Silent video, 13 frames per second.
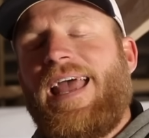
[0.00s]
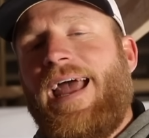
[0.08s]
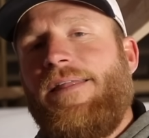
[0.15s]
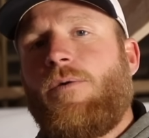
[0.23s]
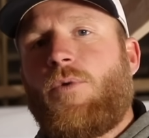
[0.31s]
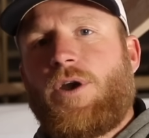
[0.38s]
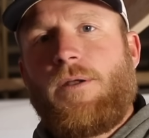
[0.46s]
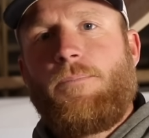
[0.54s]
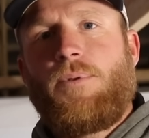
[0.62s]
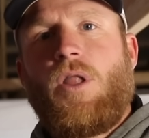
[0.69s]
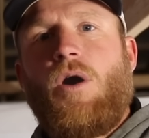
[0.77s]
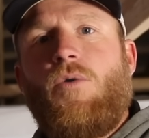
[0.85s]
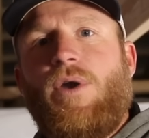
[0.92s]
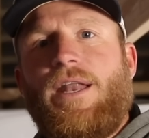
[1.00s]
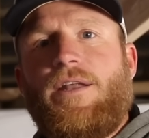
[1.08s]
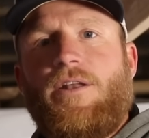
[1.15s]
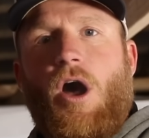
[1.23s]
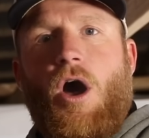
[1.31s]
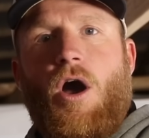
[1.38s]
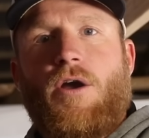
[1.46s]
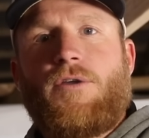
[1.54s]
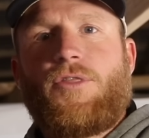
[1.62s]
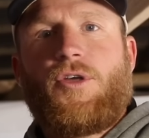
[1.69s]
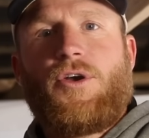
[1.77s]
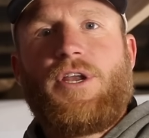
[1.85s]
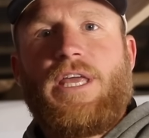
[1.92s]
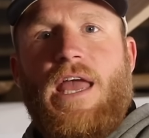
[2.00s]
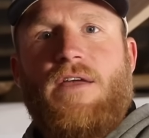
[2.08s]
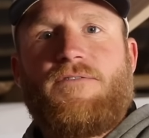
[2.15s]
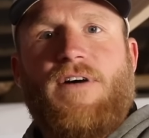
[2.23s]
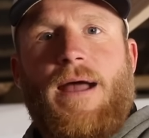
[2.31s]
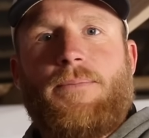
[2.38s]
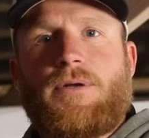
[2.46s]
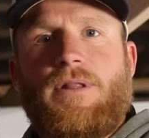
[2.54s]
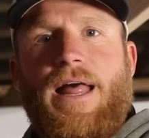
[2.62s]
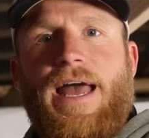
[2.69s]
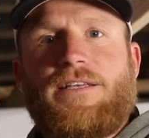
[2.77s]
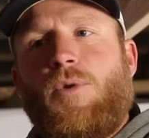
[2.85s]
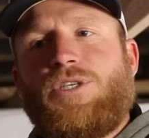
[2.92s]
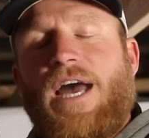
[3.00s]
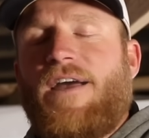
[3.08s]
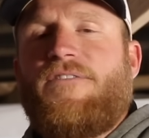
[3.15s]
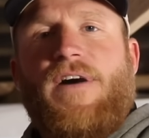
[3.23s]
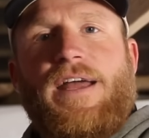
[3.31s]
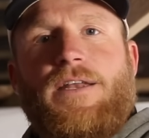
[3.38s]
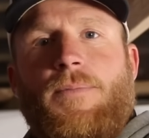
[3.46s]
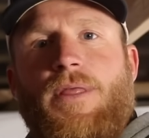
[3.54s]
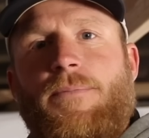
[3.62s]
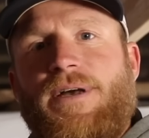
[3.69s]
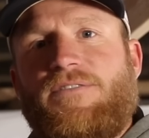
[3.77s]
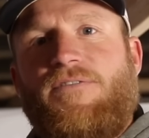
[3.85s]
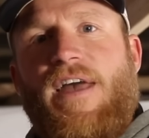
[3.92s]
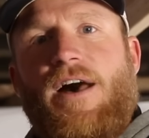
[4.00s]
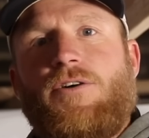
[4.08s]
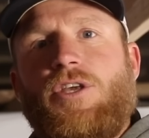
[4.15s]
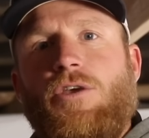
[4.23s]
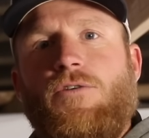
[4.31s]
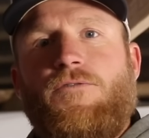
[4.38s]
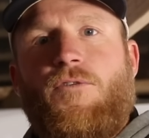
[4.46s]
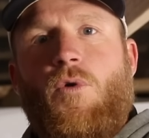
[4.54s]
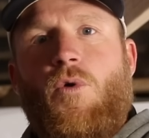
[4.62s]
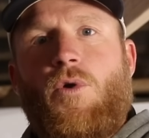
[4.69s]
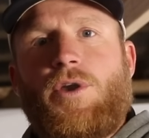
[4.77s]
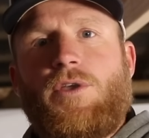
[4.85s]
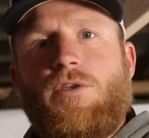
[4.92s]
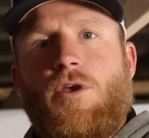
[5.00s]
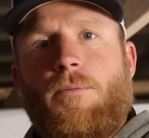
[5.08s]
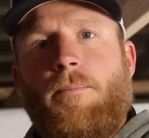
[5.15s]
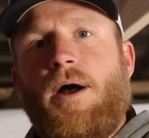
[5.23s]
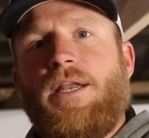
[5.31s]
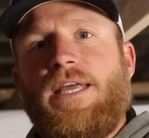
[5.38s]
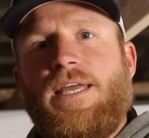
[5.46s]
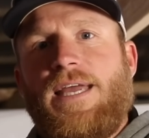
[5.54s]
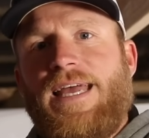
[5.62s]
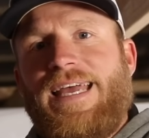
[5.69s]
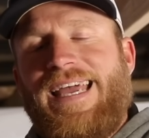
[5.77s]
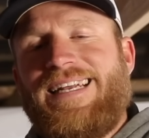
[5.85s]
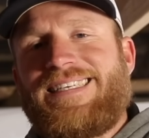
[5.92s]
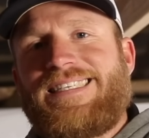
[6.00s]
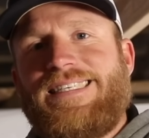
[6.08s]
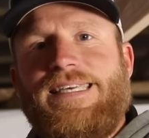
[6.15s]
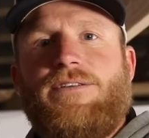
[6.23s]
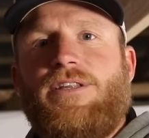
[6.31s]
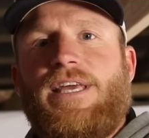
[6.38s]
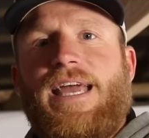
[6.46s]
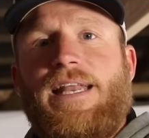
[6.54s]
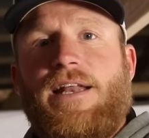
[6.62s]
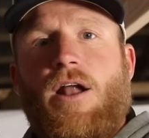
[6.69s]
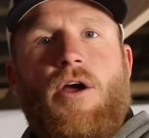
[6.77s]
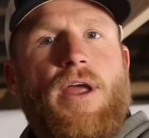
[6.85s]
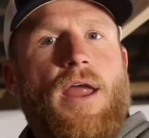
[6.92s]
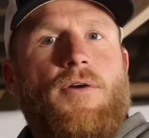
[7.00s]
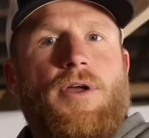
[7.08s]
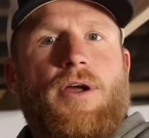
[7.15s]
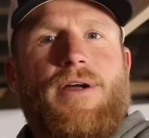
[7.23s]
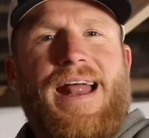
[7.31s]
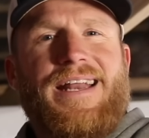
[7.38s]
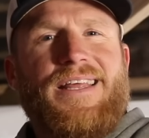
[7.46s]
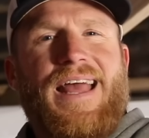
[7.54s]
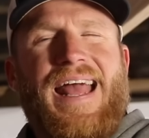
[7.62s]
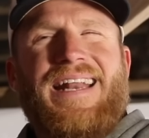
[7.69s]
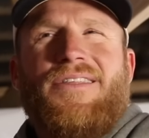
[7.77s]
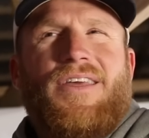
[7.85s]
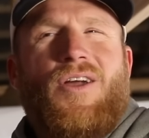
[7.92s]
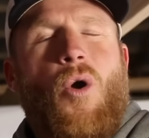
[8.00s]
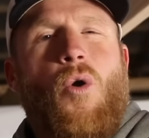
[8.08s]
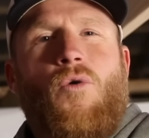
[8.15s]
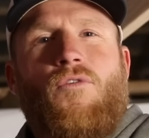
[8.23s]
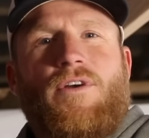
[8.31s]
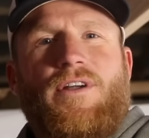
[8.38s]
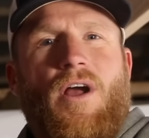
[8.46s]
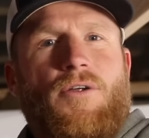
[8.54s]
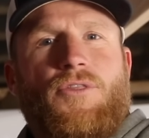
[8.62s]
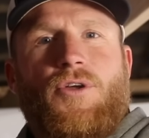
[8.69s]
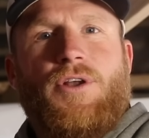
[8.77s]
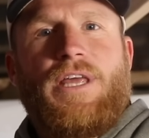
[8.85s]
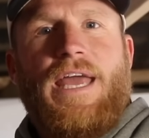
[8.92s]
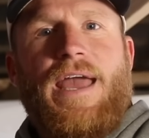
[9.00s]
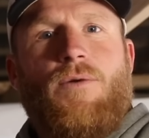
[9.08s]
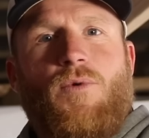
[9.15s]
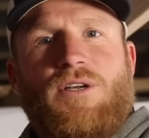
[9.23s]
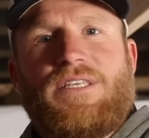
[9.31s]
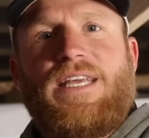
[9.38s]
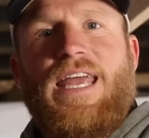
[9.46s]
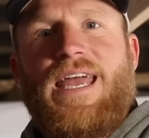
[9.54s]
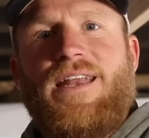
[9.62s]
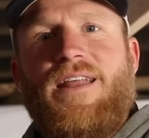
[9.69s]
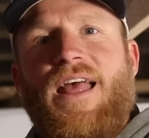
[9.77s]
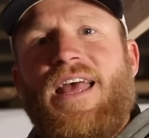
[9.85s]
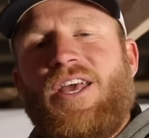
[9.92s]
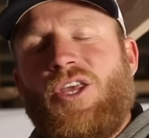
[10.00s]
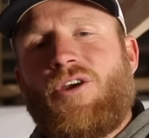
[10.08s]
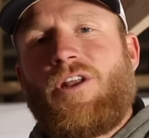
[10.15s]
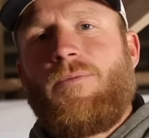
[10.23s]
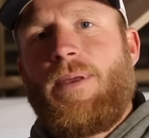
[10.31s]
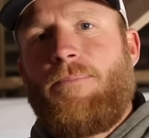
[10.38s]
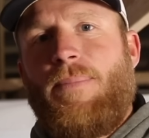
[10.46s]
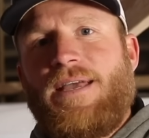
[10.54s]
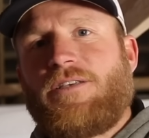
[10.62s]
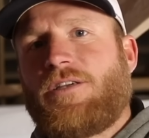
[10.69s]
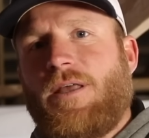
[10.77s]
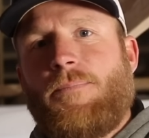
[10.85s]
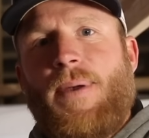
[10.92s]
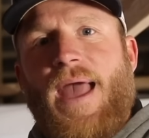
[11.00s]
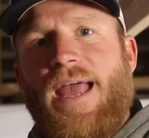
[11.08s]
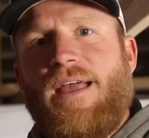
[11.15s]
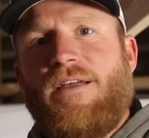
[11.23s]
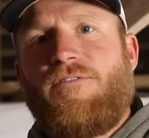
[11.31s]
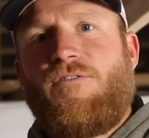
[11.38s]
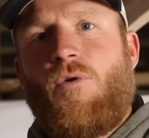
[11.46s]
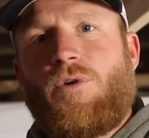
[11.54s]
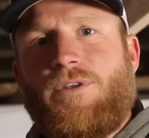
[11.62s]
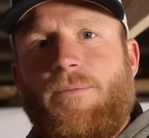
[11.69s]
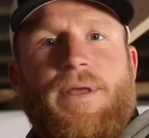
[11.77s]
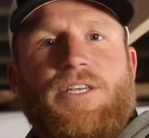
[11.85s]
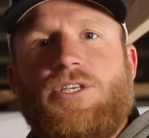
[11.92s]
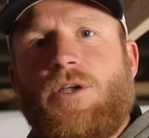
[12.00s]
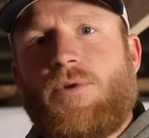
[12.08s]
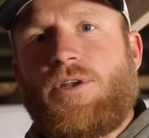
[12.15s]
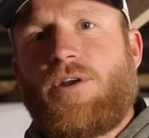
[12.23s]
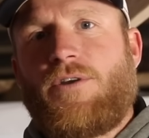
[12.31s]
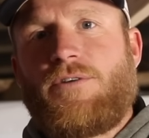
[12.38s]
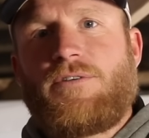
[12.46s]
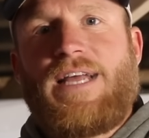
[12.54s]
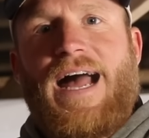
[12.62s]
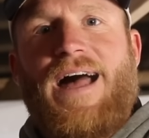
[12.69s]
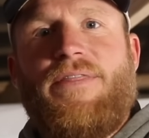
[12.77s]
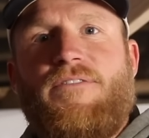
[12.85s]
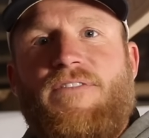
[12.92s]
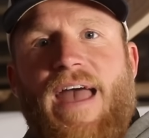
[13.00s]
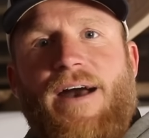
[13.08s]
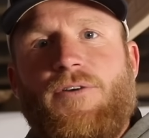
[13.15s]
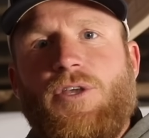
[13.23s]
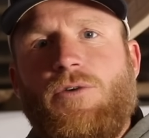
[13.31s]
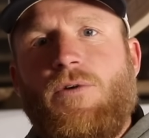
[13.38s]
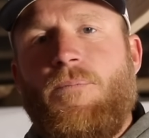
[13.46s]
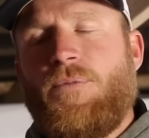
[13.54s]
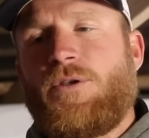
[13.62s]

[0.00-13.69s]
and then we're gonna blow in an R38 fiberglass, which I find to be the best value for your money in a ceiling. And in our area, anything over an R38, once again, you're gonna be basically paying for diminishing returns on the value.